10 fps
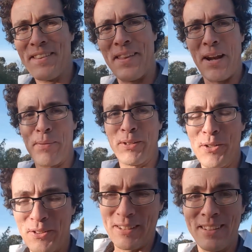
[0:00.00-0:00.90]
that I'll be
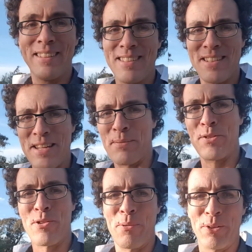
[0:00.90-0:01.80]
using to
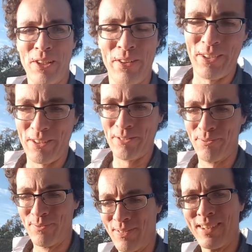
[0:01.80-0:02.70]
demonstrate what's going on.
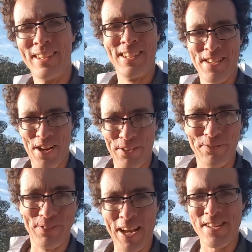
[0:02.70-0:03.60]
So
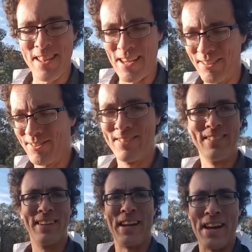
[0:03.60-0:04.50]
catch you then,
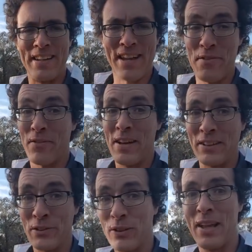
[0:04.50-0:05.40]
and have fun
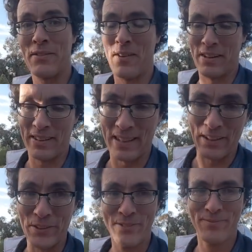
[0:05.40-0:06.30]
and good luck finding
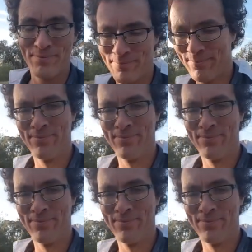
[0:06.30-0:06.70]
people.